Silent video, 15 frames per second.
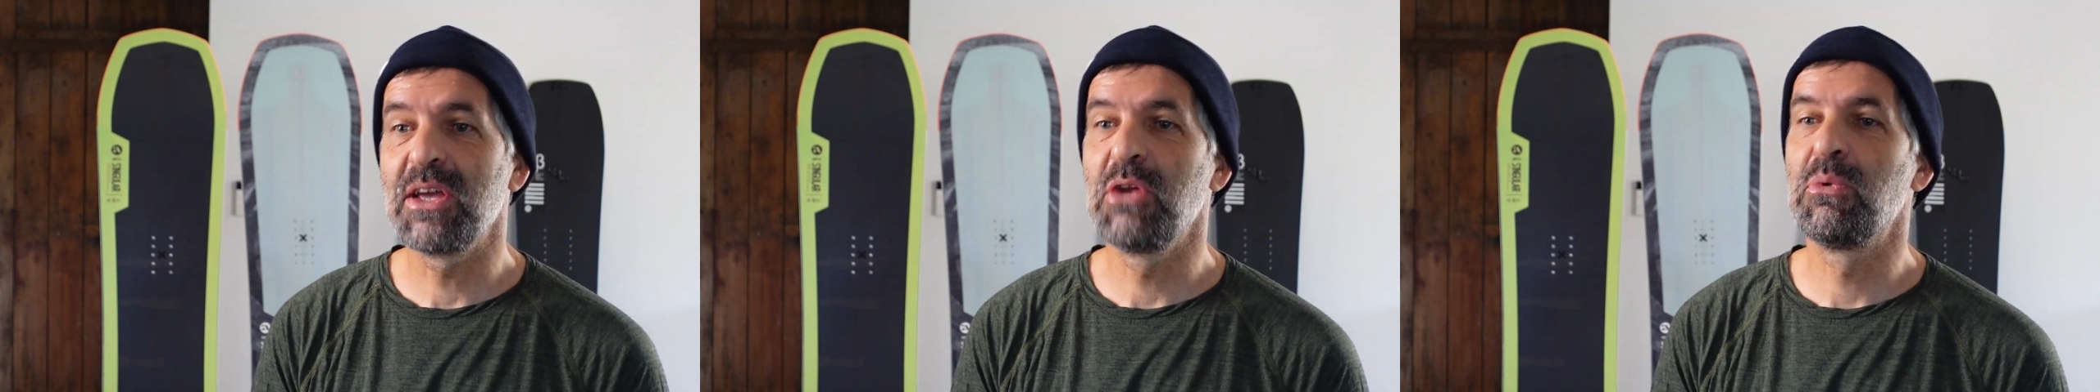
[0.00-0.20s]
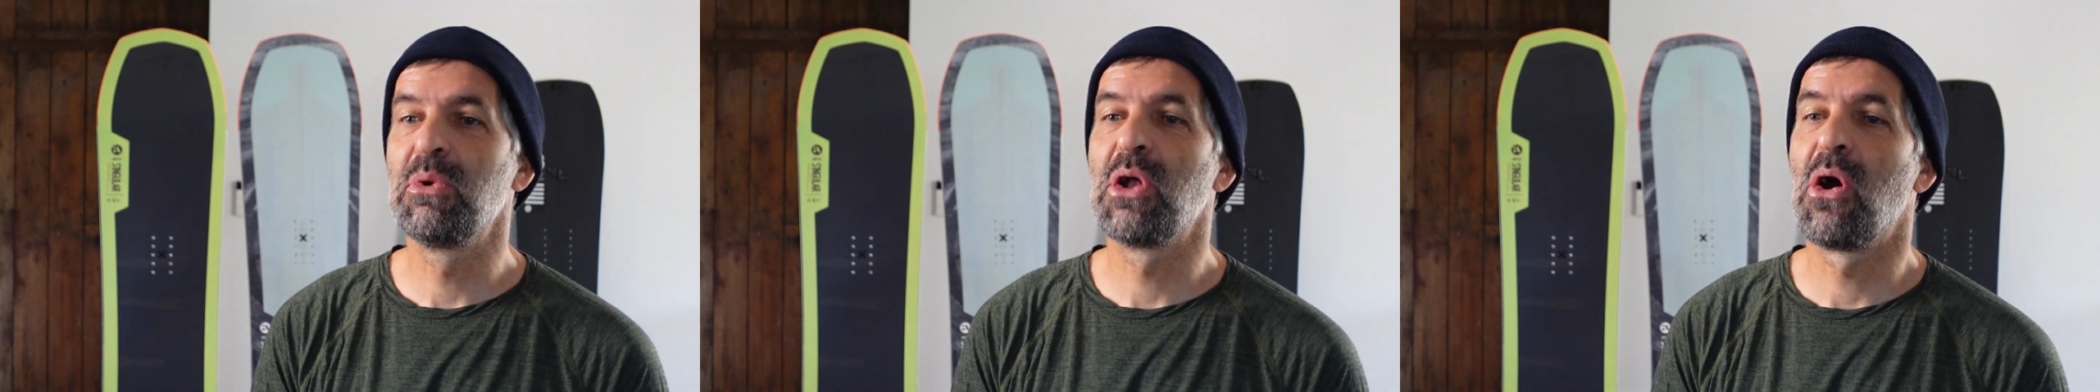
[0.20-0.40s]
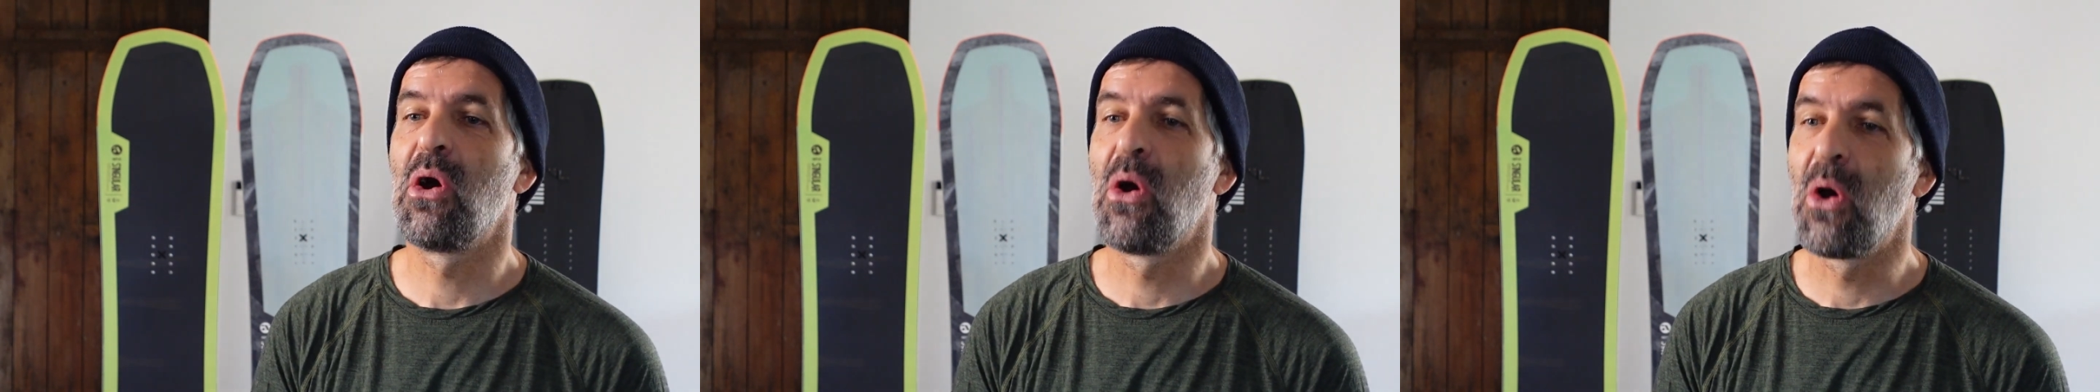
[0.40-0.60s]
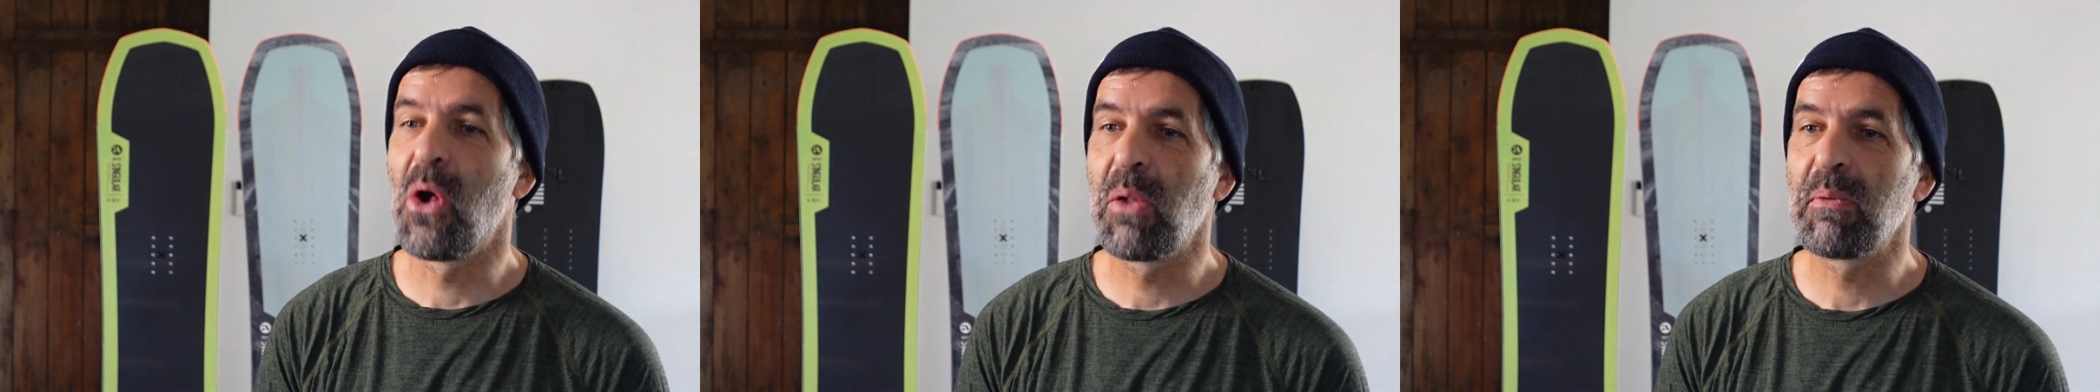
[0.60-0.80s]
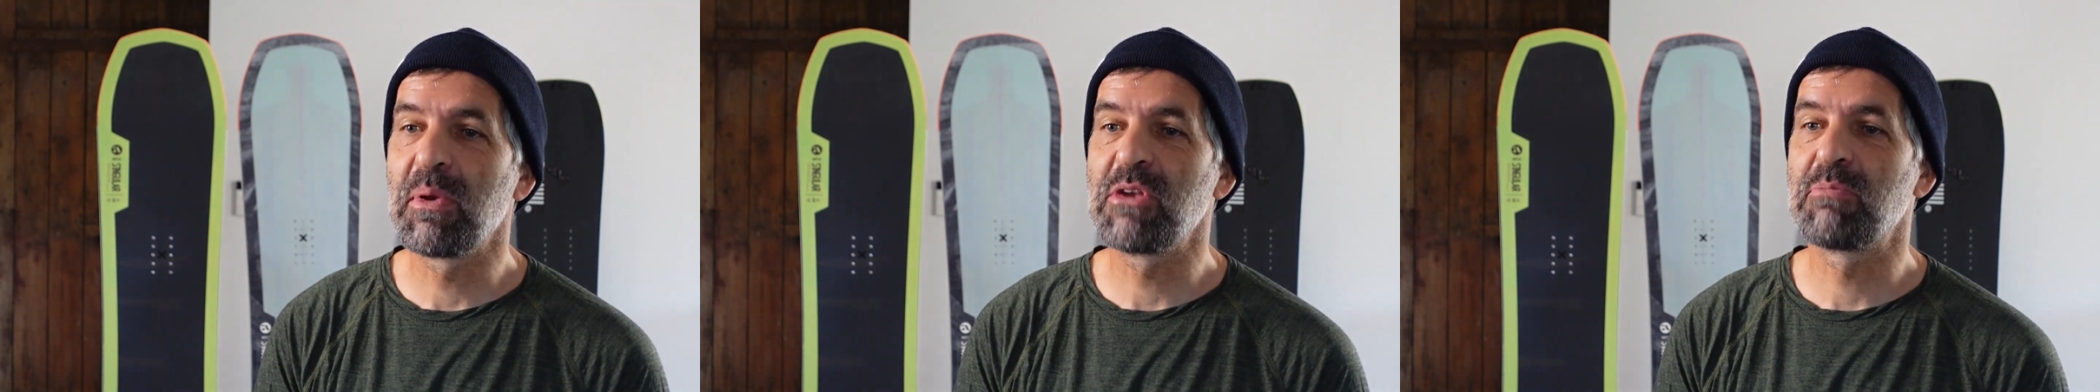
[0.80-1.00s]
you will
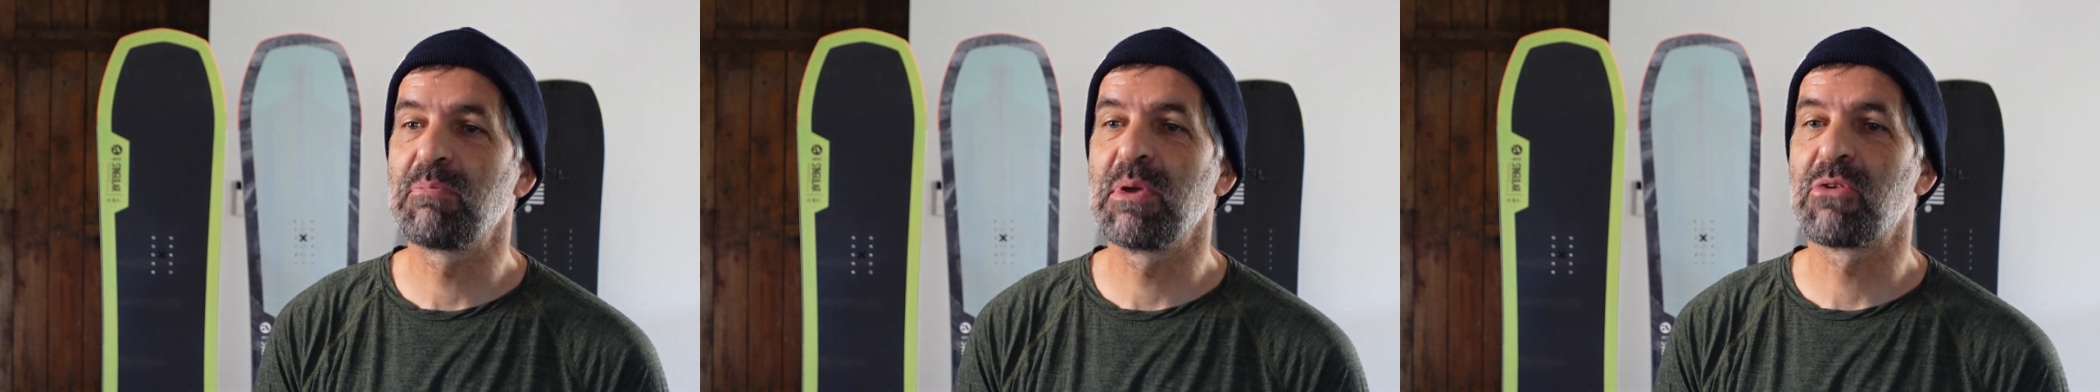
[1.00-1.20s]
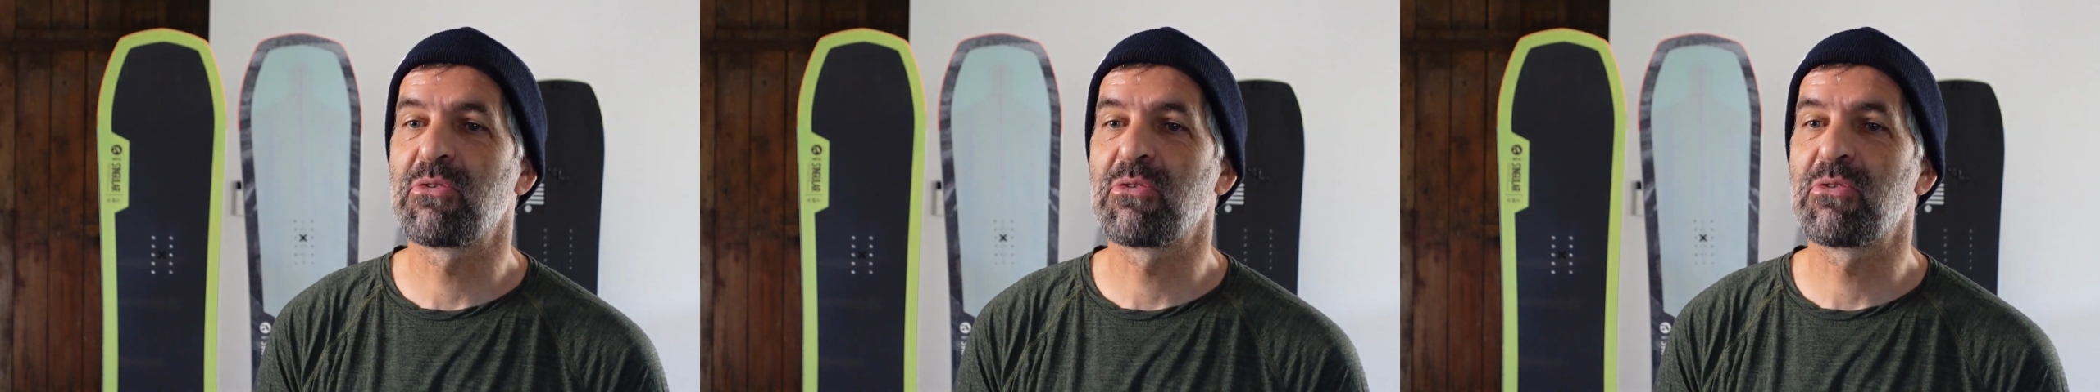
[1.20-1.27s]
always be